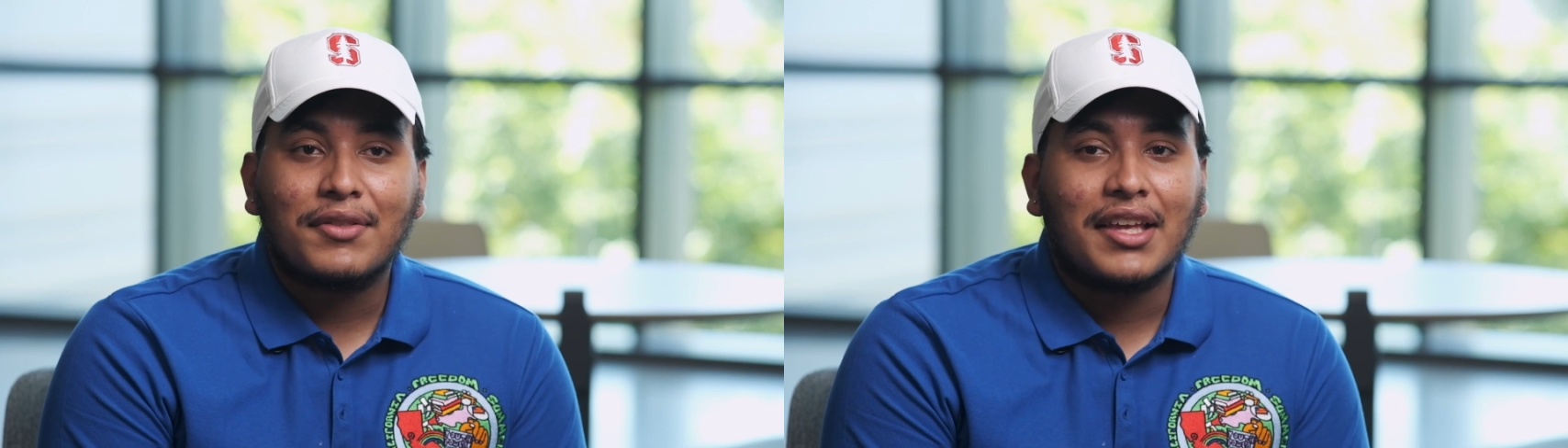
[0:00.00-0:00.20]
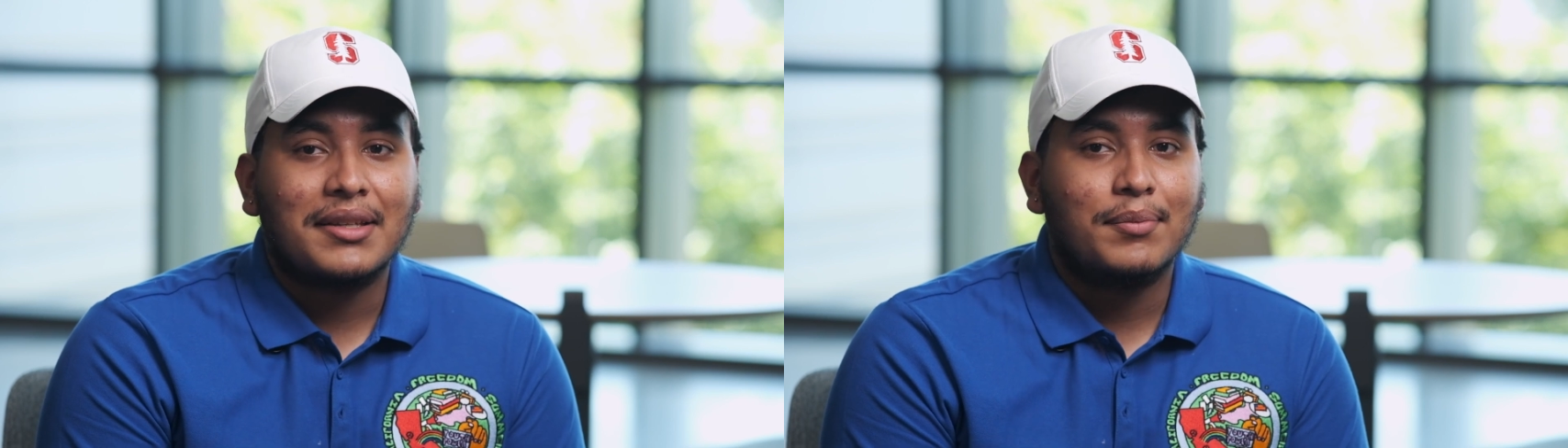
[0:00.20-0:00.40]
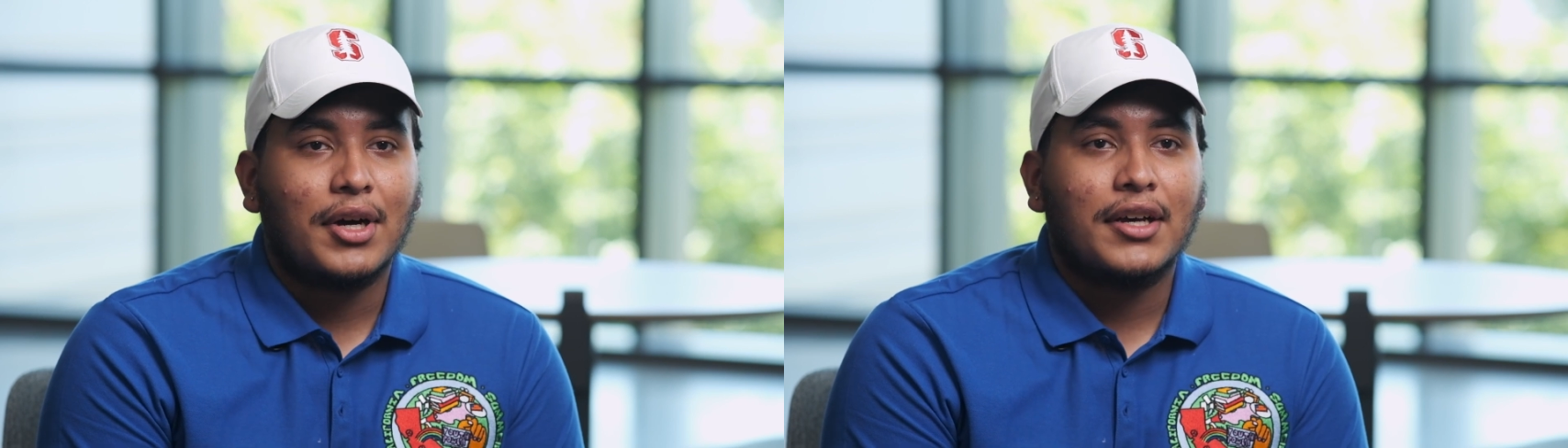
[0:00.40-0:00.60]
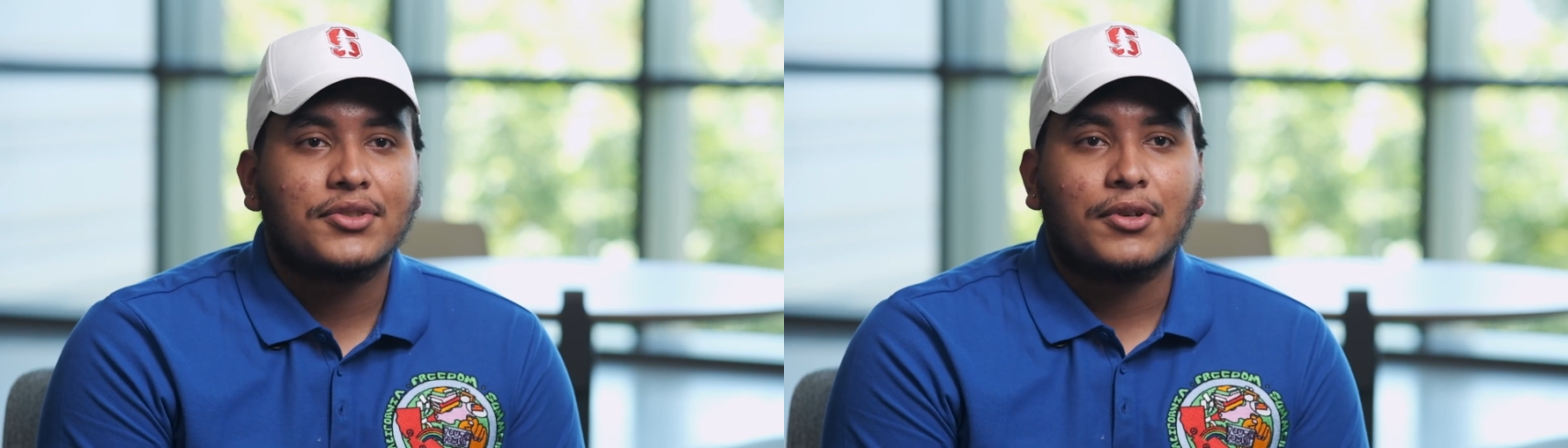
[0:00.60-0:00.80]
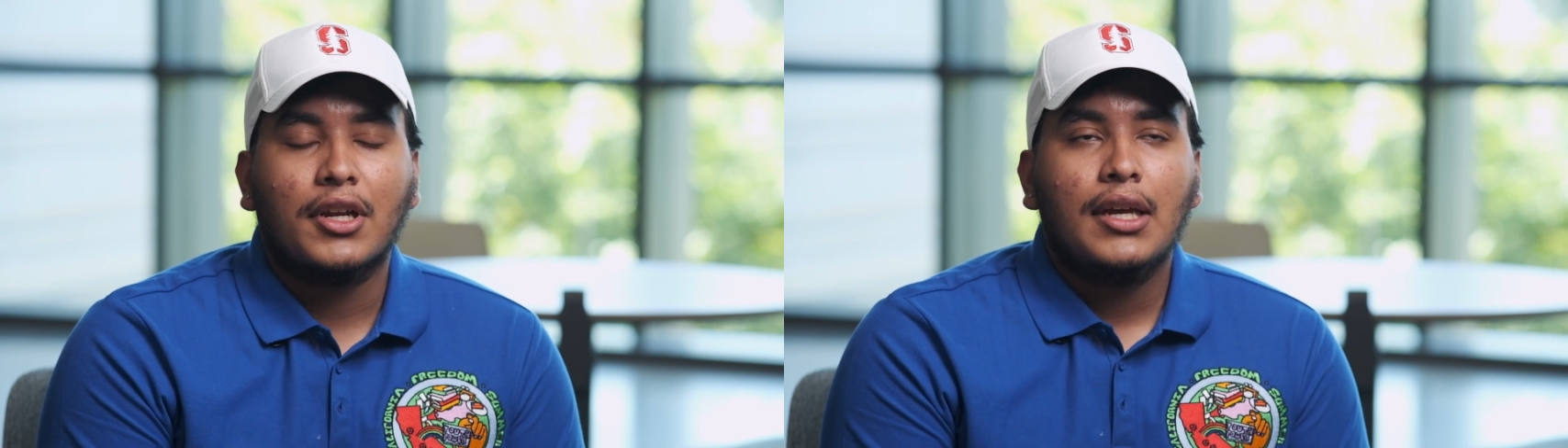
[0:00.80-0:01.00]
with any
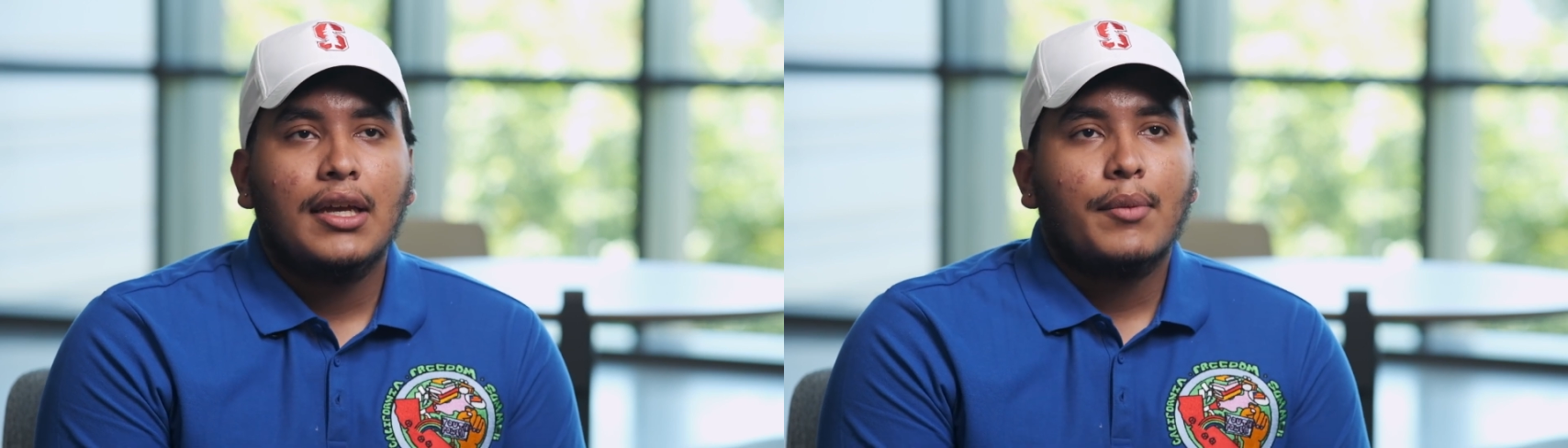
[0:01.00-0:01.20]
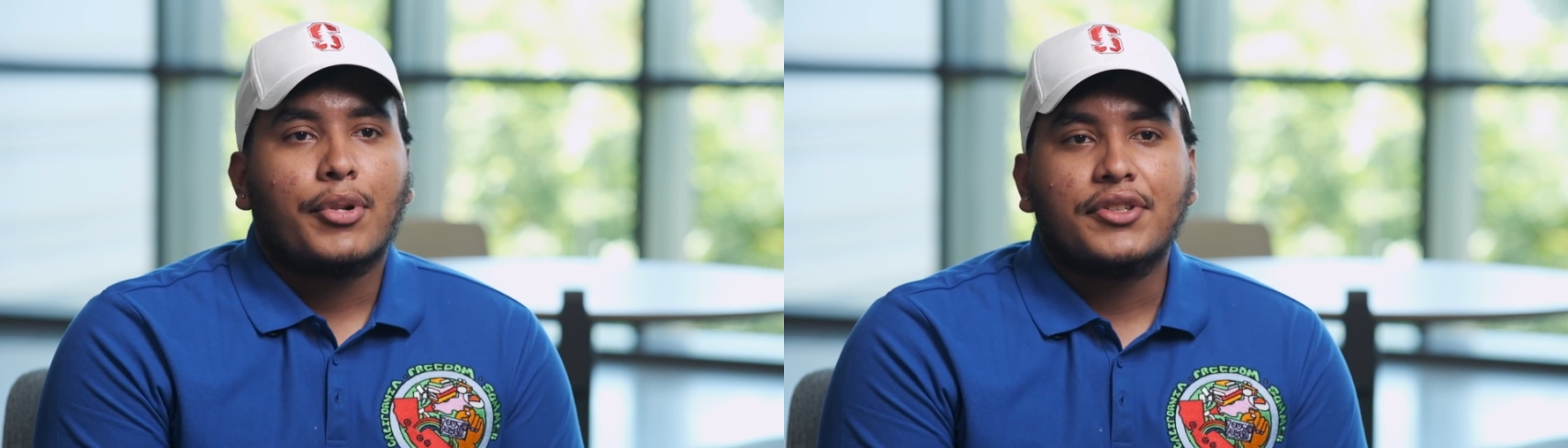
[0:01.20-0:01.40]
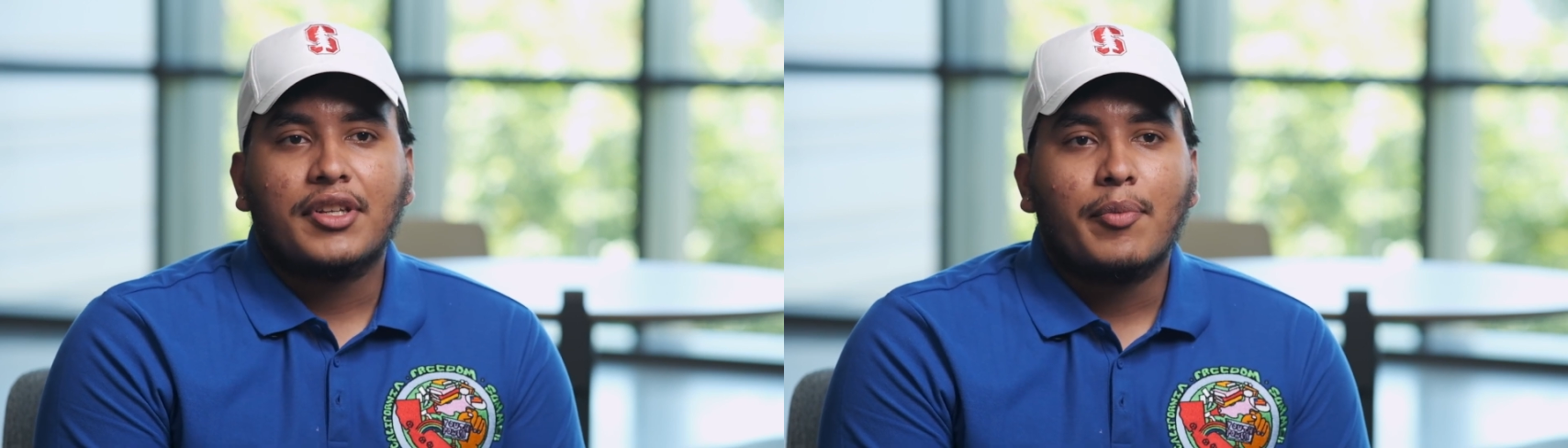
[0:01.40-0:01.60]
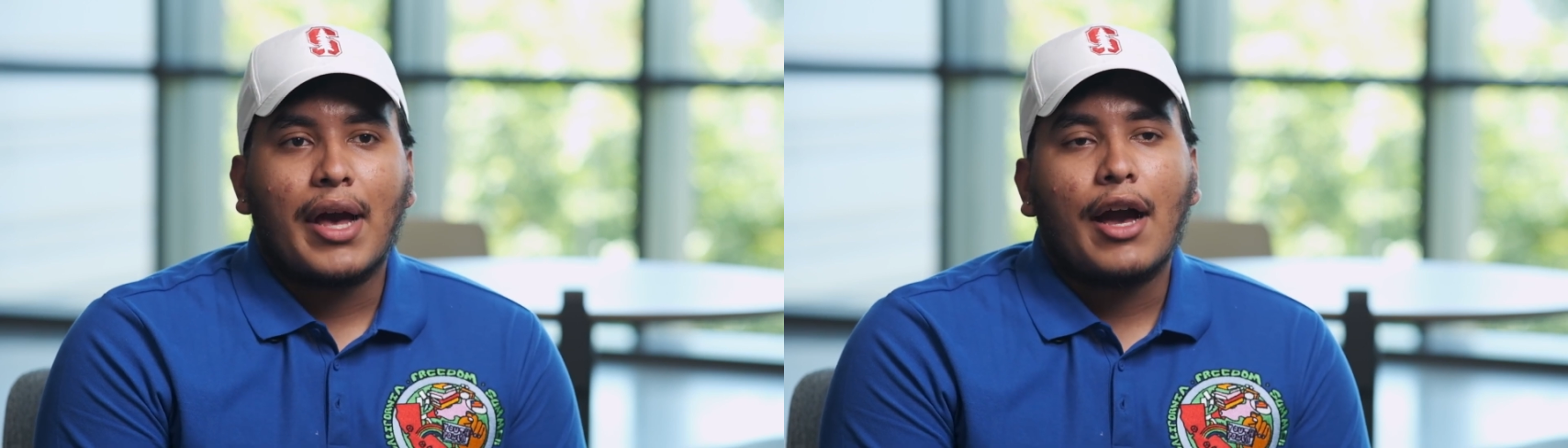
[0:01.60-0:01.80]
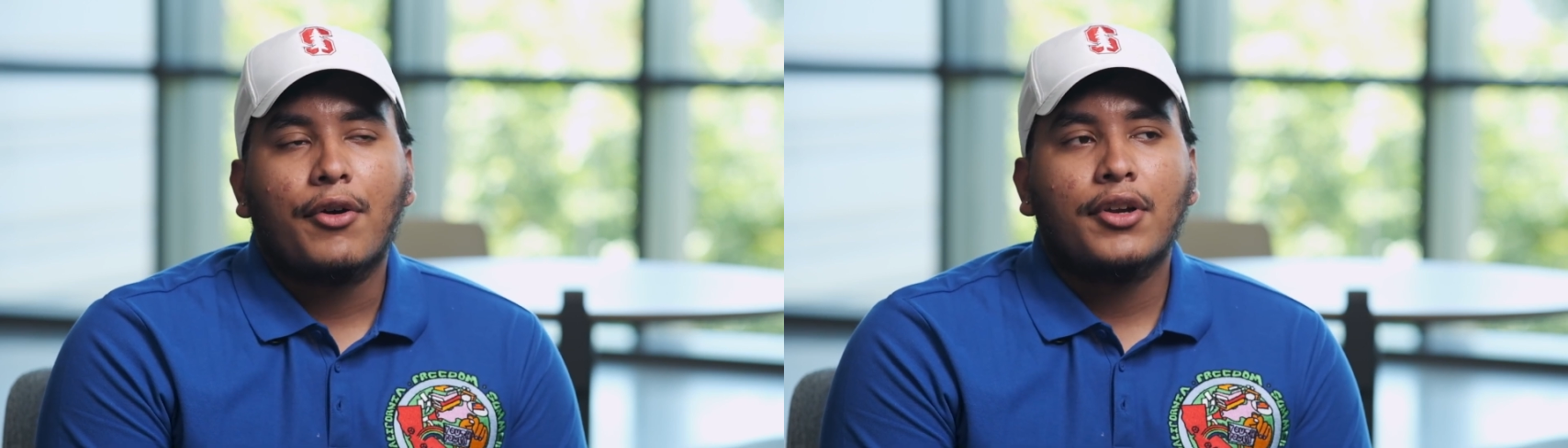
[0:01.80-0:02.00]
boss or person in
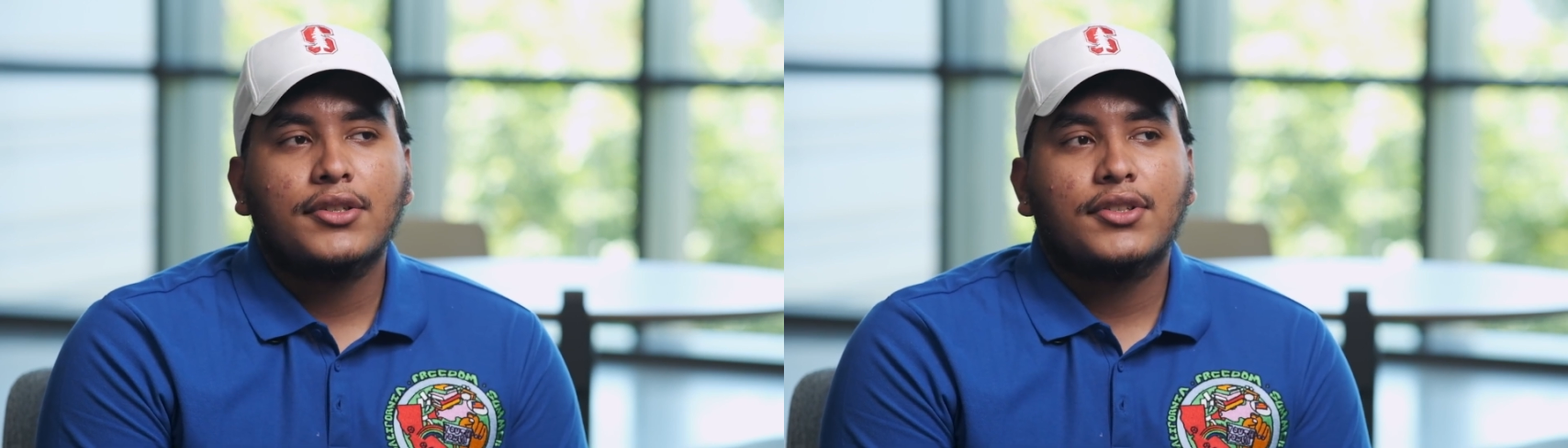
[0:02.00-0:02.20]
power.